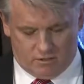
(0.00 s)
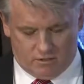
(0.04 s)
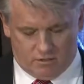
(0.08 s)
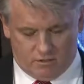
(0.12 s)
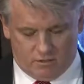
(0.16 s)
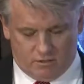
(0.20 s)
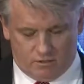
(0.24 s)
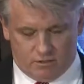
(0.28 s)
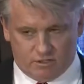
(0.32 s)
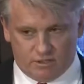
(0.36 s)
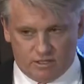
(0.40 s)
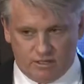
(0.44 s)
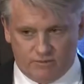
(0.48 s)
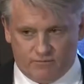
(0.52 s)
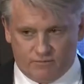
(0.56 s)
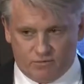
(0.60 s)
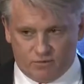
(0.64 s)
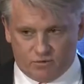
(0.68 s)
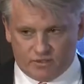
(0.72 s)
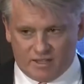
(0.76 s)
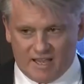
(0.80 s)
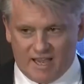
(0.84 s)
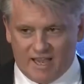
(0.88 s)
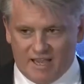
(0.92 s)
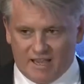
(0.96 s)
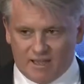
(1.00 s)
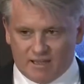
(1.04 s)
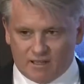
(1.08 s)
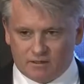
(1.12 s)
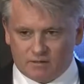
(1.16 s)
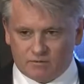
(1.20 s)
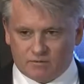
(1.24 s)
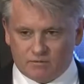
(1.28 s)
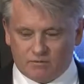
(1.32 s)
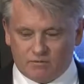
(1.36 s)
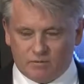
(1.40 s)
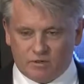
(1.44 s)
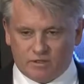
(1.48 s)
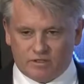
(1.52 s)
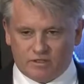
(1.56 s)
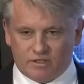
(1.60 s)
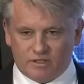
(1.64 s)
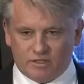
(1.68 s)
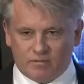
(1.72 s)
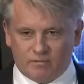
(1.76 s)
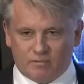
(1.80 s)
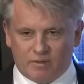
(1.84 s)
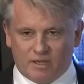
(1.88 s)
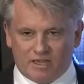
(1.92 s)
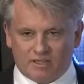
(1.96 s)
to see firsthand what the
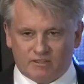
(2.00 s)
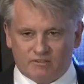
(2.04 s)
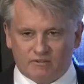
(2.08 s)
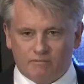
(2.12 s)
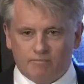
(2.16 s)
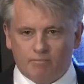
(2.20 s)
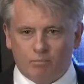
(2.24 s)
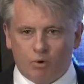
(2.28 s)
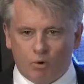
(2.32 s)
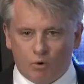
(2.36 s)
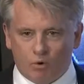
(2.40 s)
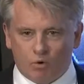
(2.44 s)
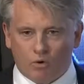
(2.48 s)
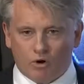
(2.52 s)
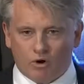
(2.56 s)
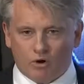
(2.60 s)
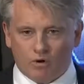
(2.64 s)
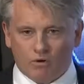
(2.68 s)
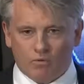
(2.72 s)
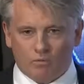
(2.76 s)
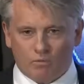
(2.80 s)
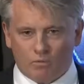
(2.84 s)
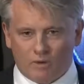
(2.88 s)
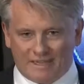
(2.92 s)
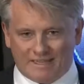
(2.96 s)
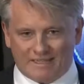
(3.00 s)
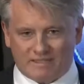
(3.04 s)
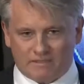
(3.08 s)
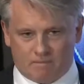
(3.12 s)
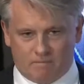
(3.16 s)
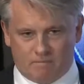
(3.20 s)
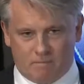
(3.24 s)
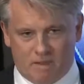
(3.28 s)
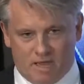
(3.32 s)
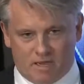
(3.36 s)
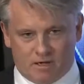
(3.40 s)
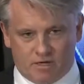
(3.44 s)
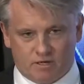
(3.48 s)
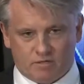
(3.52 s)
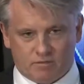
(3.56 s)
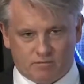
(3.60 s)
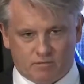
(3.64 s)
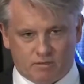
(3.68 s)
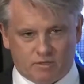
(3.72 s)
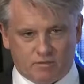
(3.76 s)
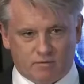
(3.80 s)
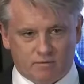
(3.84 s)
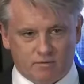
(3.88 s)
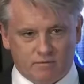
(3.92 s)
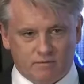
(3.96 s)
impact of poor waste
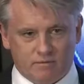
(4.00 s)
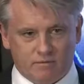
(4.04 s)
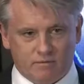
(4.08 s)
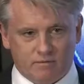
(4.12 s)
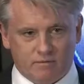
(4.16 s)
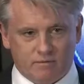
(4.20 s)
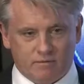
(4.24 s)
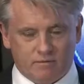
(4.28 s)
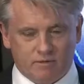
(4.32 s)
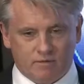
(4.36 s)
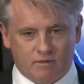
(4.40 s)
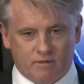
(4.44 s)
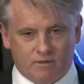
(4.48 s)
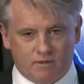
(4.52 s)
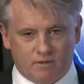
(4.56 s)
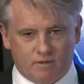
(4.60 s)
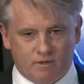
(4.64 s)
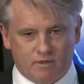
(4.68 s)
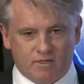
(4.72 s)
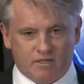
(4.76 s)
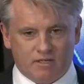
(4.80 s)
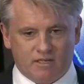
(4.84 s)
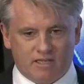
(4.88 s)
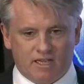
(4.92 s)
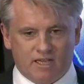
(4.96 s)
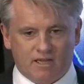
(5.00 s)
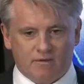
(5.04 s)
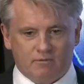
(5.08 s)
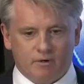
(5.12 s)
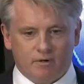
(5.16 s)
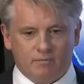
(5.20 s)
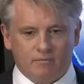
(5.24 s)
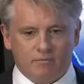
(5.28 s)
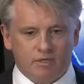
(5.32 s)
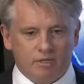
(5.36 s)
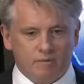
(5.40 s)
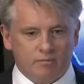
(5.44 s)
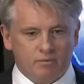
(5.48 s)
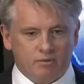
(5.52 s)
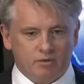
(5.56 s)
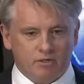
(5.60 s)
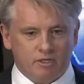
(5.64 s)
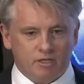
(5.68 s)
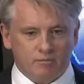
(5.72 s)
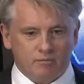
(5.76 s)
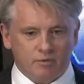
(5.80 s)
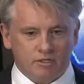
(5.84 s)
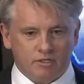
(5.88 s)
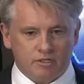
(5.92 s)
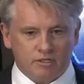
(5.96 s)
management can have on people,
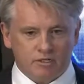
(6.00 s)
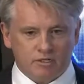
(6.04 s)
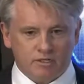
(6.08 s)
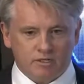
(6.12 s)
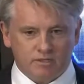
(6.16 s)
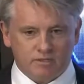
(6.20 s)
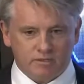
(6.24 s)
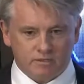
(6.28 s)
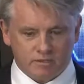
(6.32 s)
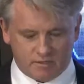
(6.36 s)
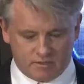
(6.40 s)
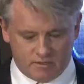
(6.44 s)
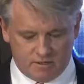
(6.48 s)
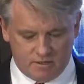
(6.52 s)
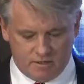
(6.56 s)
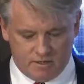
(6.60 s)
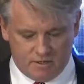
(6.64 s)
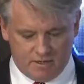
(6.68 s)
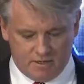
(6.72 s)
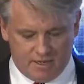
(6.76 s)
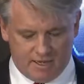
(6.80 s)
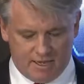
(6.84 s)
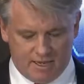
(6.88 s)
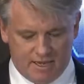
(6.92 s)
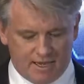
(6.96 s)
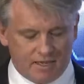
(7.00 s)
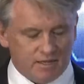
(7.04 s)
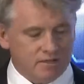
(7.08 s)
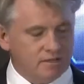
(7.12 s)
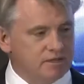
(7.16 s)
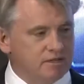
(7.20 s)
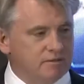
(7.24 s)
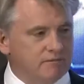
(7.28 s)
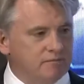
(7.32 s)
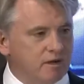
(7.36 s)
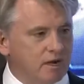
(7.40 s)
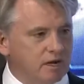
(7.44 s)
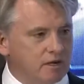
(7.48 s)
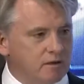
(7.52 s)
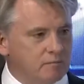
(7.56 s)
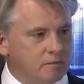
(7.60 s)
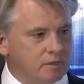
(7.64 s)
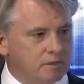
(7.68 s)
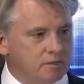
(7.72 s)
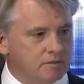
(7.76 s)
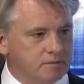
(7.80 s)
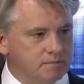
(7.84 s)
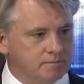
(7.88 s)
communities, and the environment.